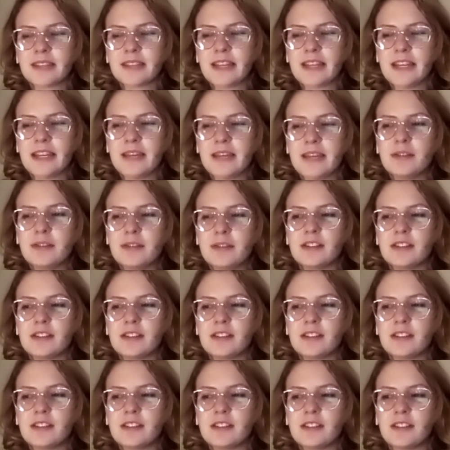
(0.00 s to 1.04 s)
he
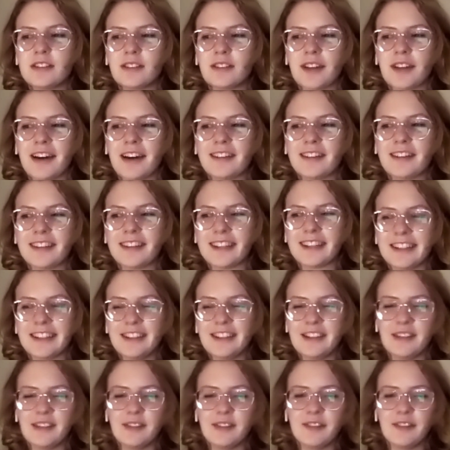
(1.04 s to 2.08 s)
was so down like he
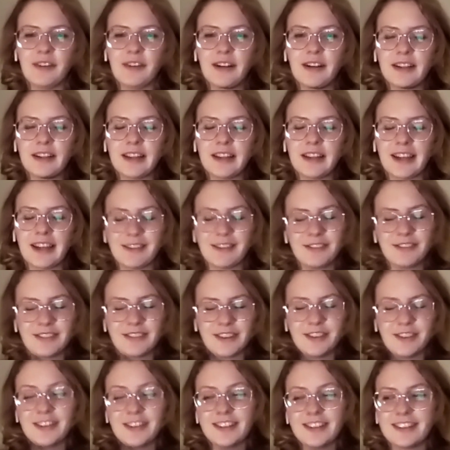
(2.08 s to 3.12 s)
seemed very like
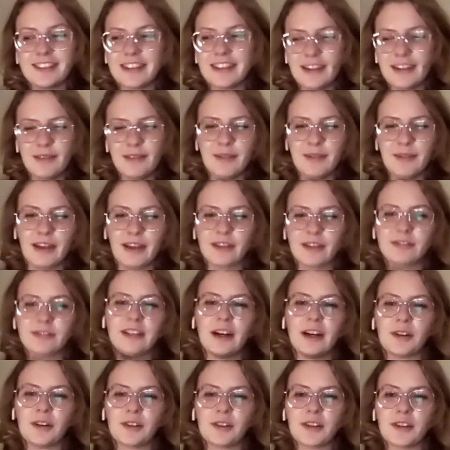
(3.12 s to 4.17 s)
like you could see him like
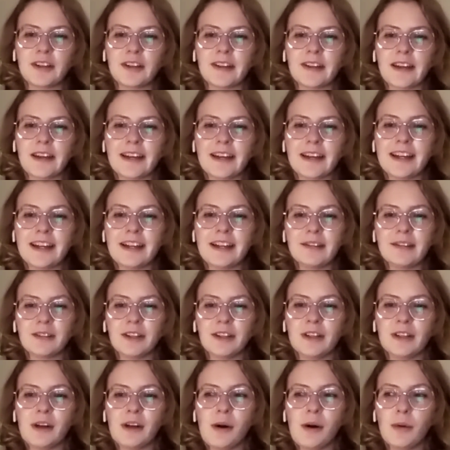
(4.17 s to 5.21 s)
floundering like he didn't
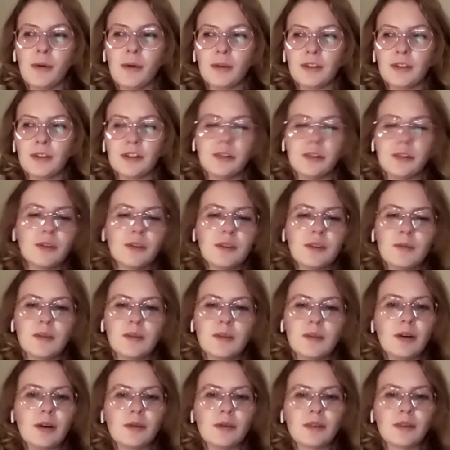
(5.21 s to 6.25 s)
really know what to do with
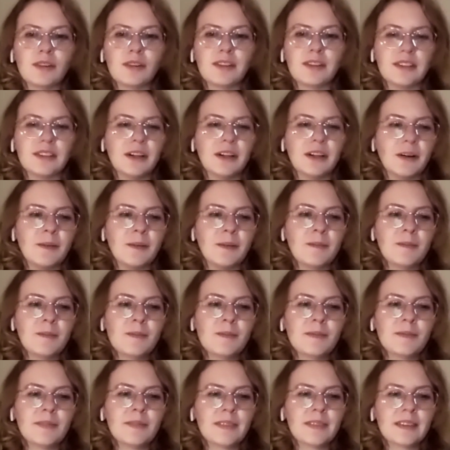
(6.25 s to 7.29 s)
himself you know
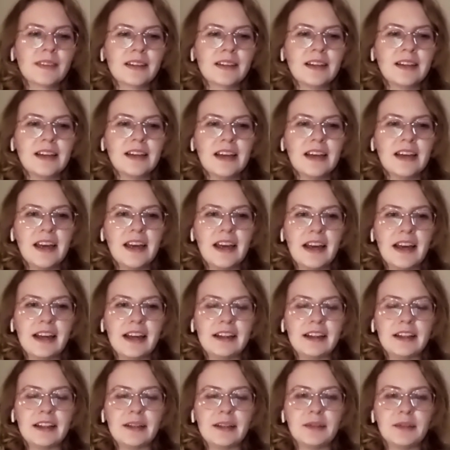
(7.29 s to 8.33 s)

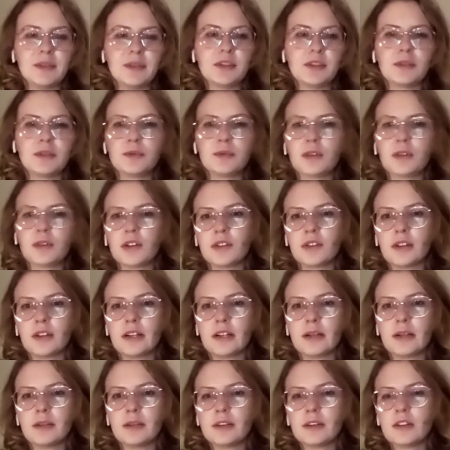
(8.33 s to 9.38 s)
and he was so
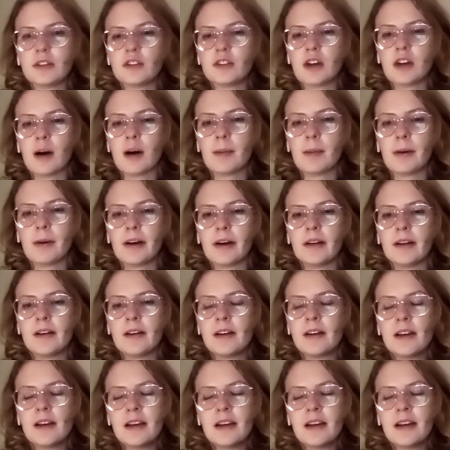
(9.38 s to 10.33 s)
frustrated with the job hunt